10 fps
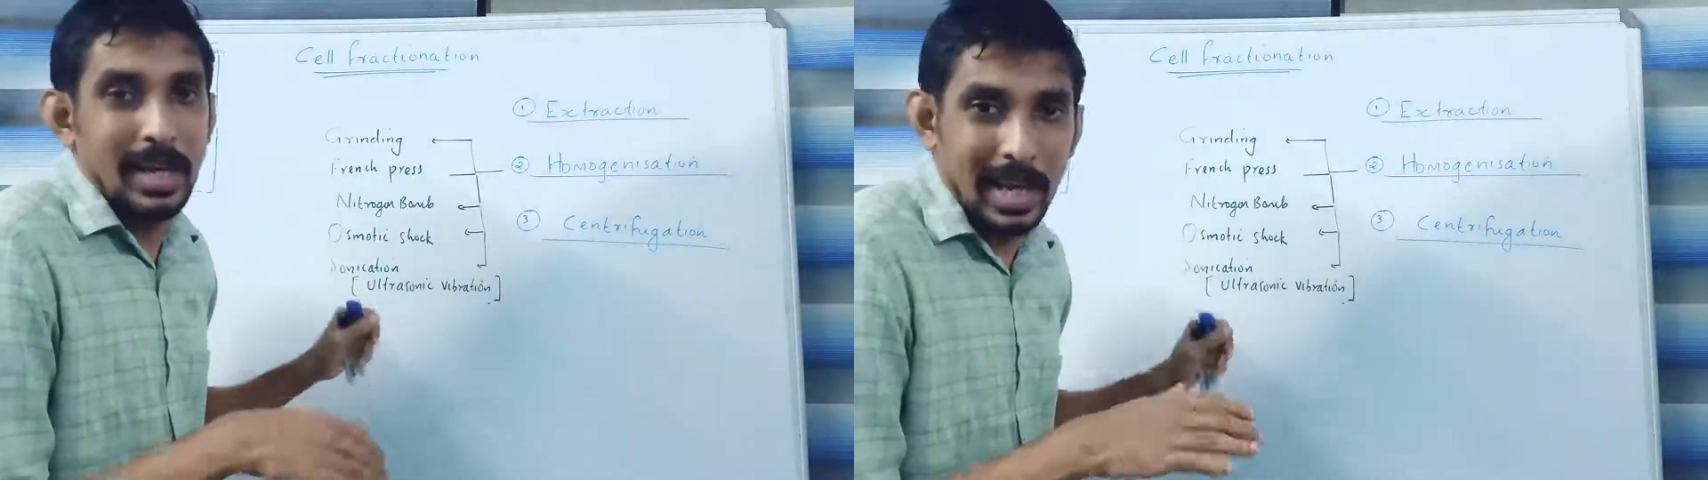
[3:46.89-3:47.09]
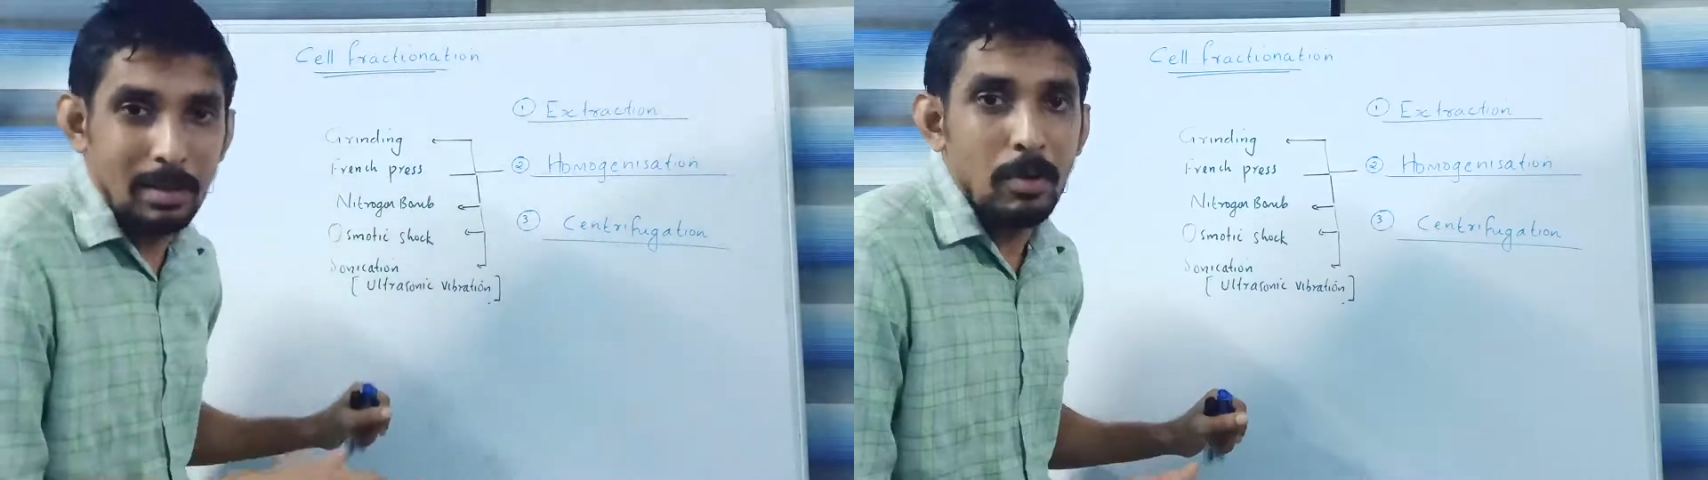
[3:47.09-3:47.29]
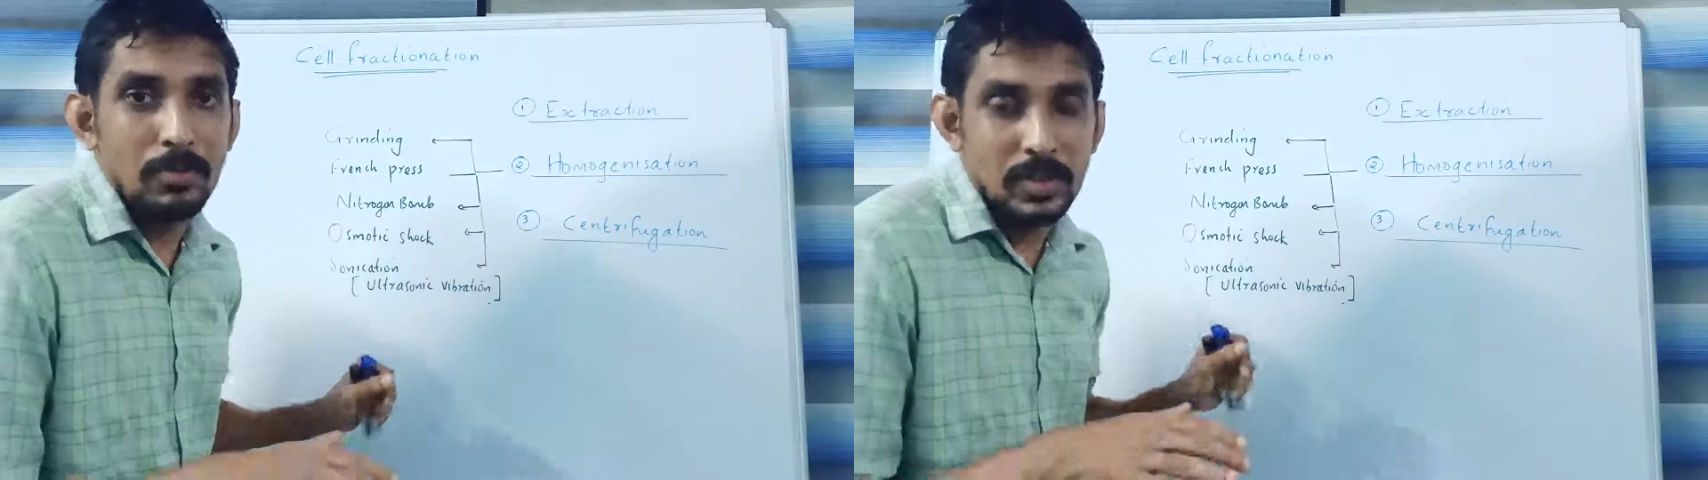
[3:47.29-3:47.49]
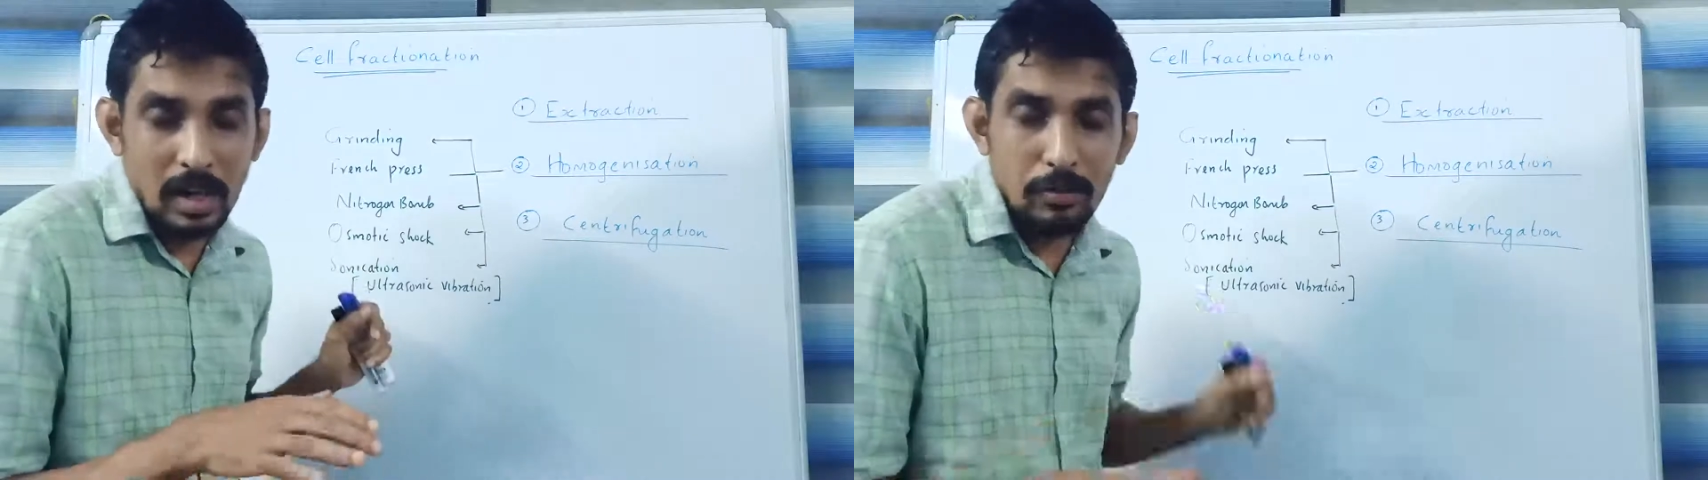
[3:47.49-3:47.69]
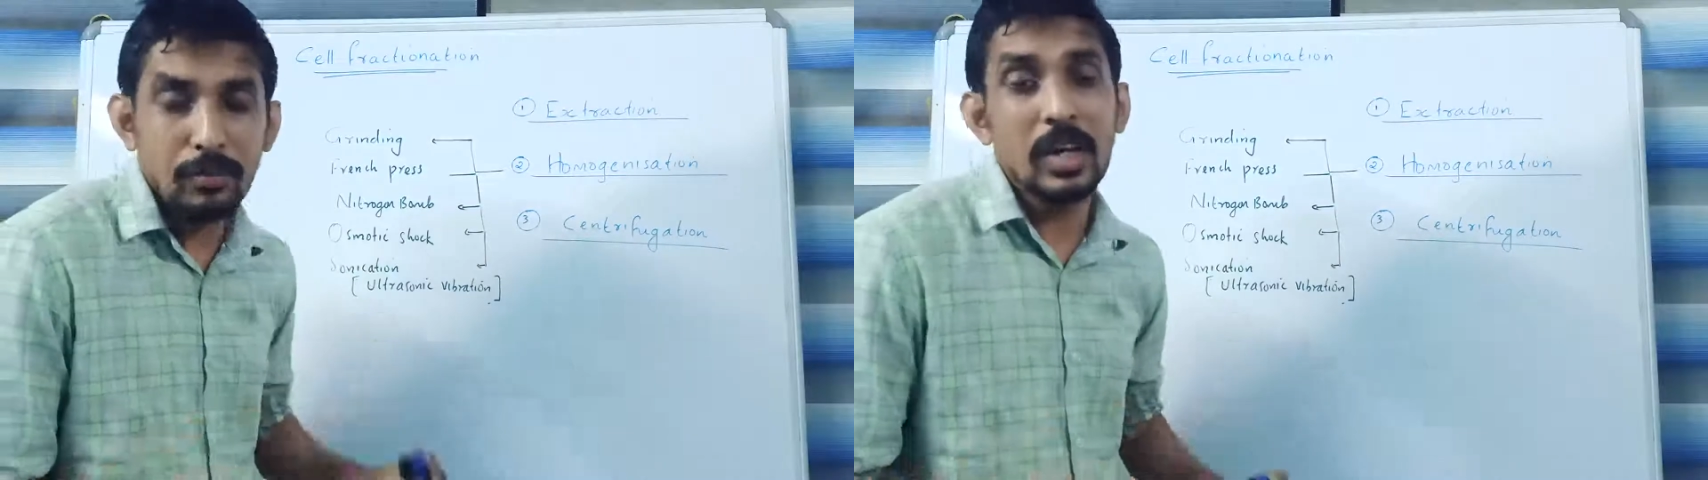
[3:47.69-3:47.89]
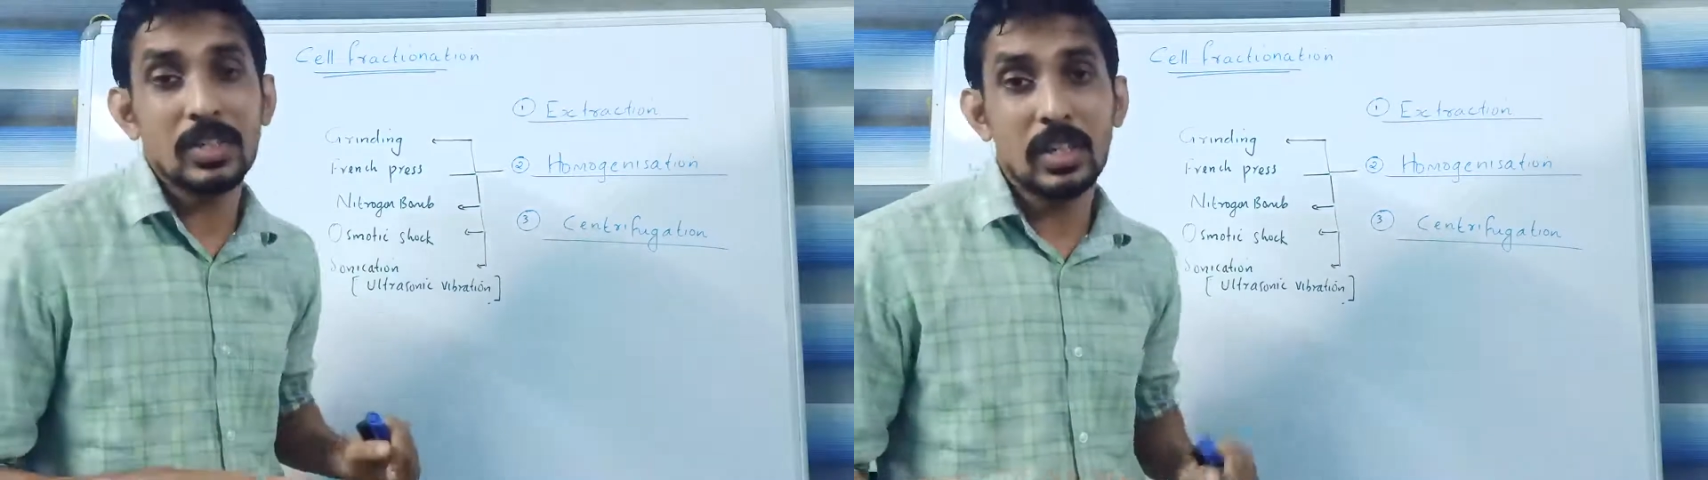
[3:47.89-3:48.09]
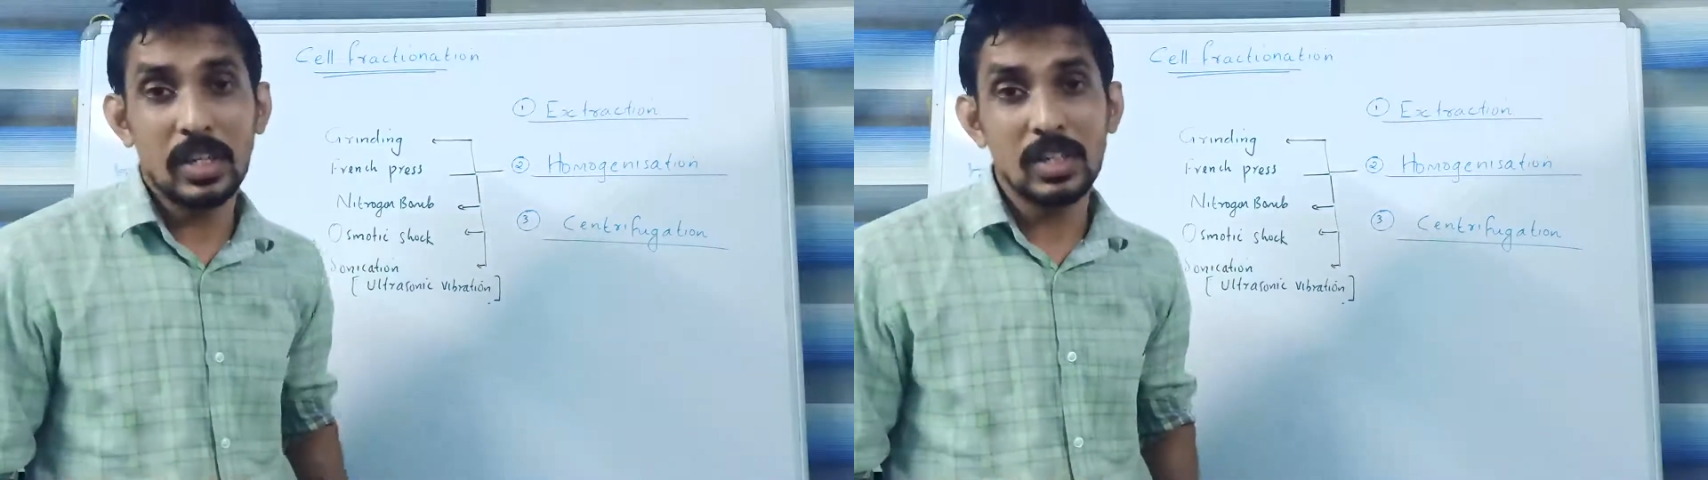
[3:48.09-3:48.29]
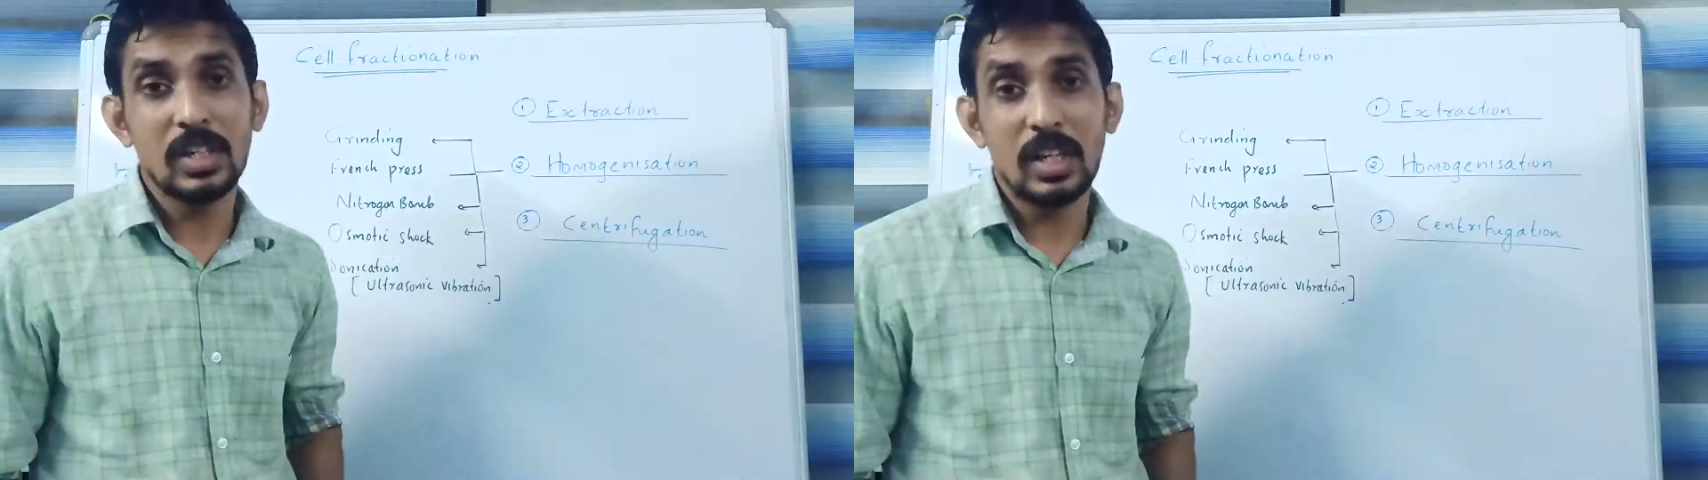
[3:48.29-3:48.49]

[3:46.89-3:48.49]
aim of cell fractionation